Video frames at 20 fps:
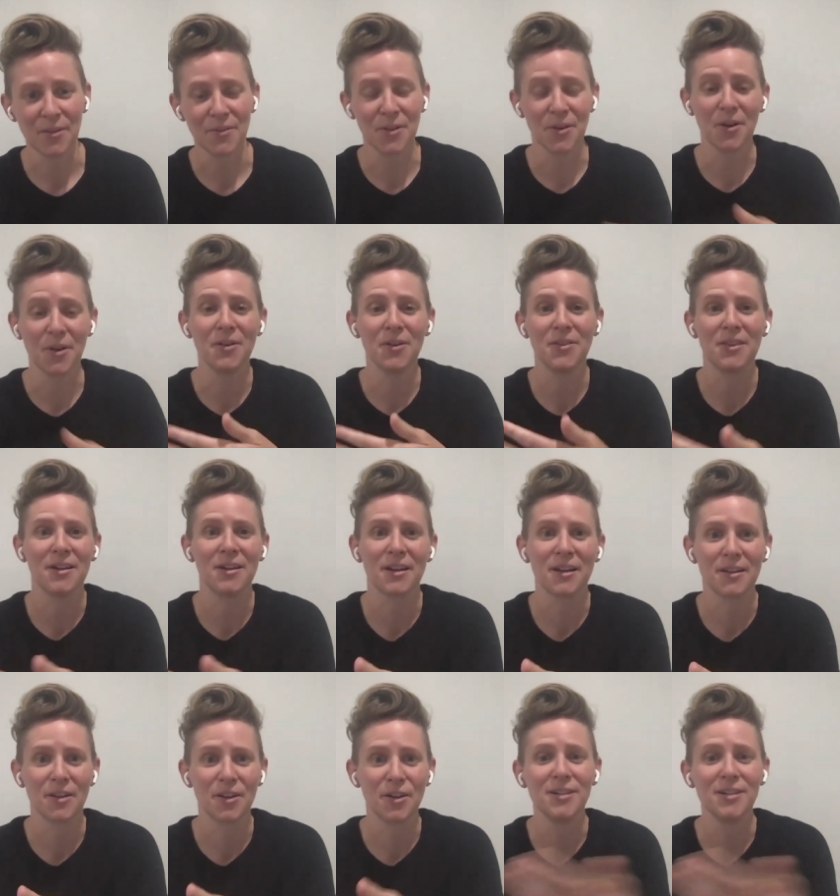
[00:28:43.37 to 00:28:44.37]

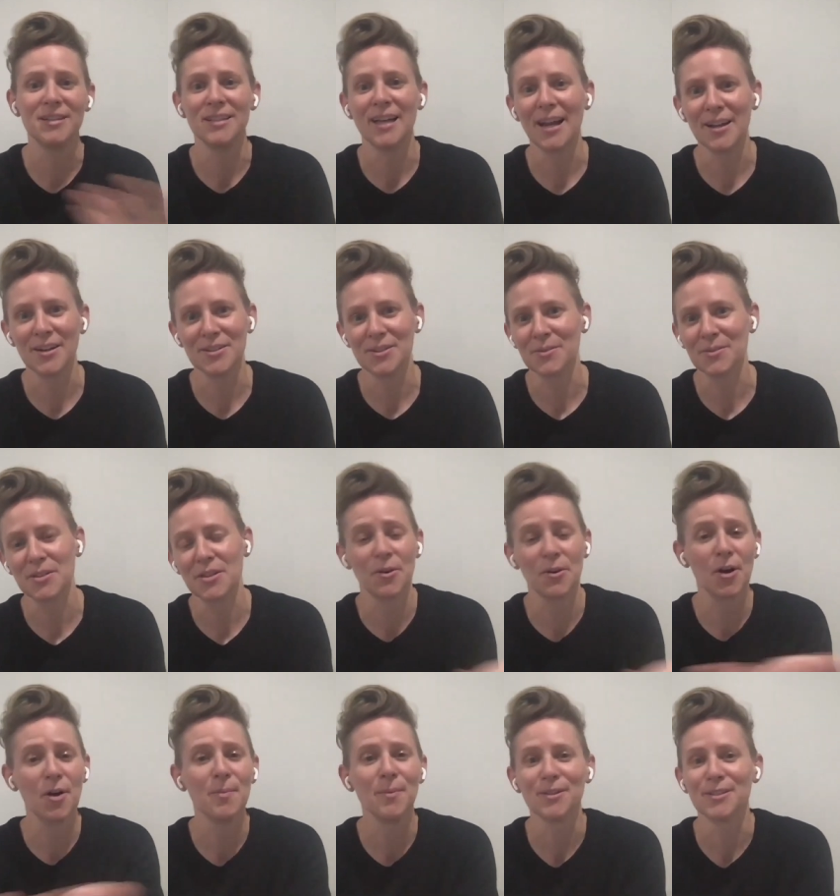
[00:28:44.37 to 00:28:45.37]
good design is,
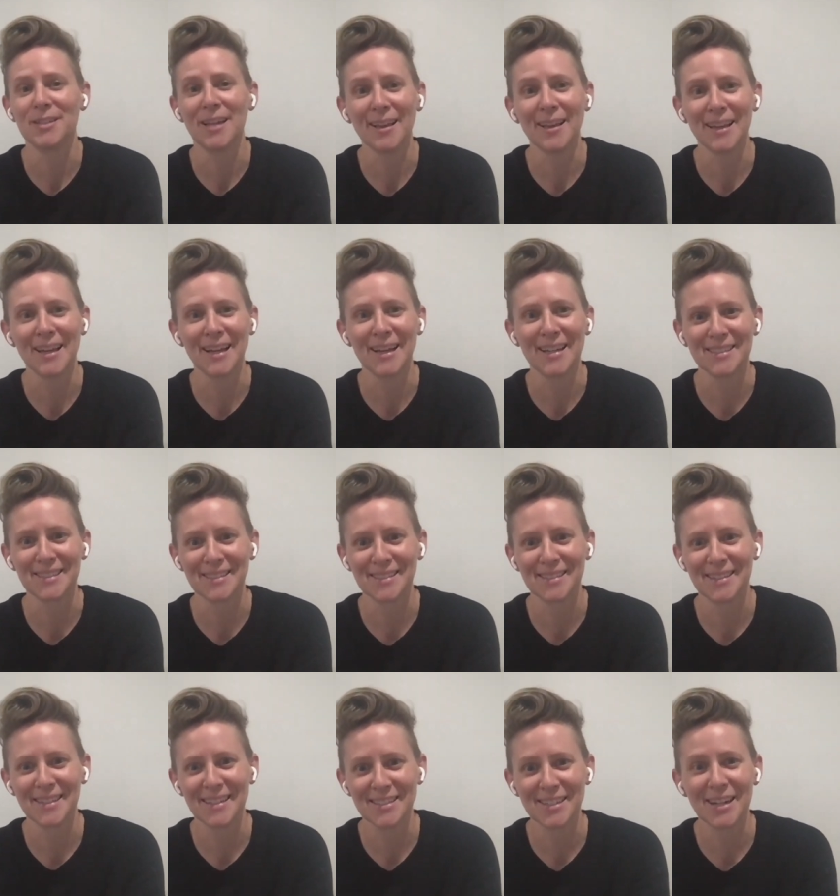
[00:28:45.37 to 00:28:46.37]
they're almost telling us,
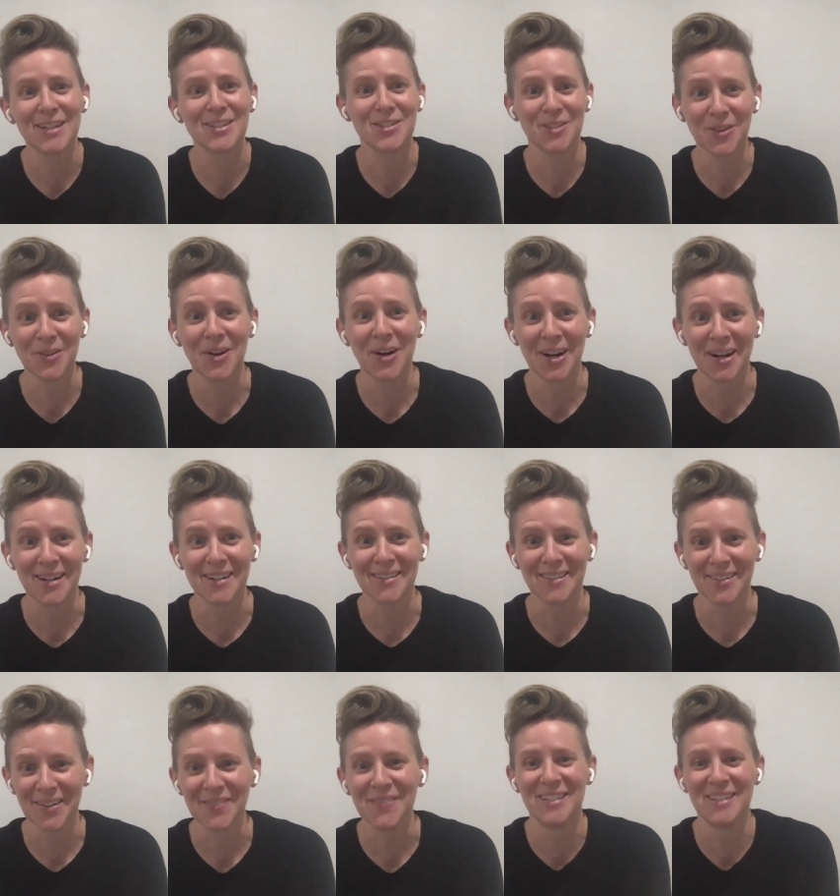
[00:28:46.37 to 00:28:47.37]
it's not so hard,
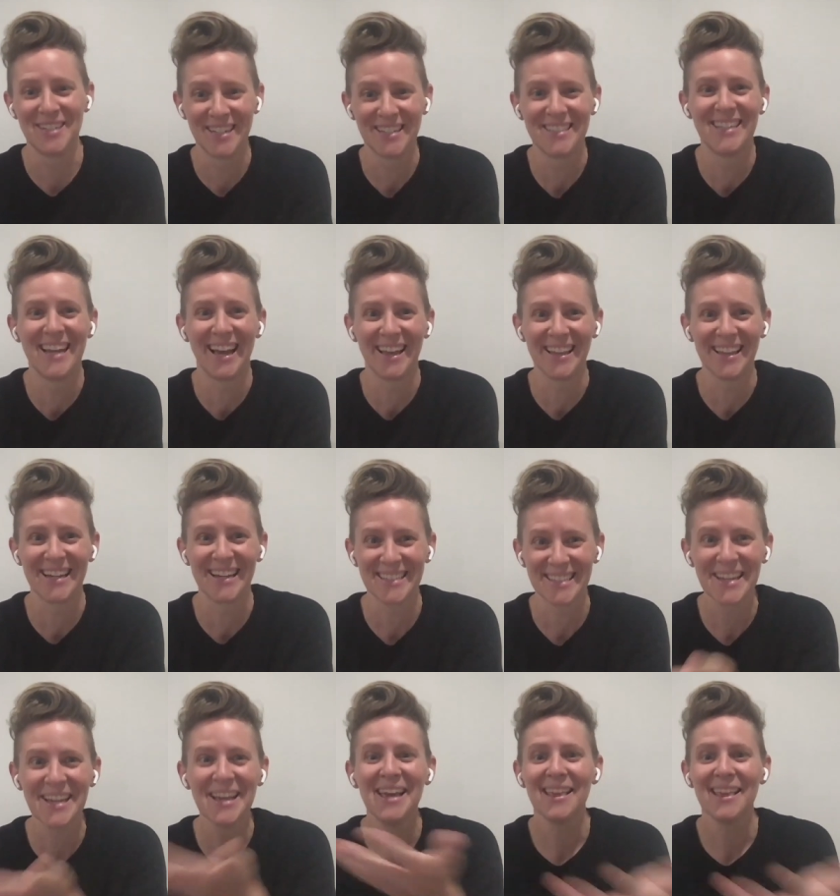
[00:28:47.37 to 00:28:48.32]
they're almost just telling us,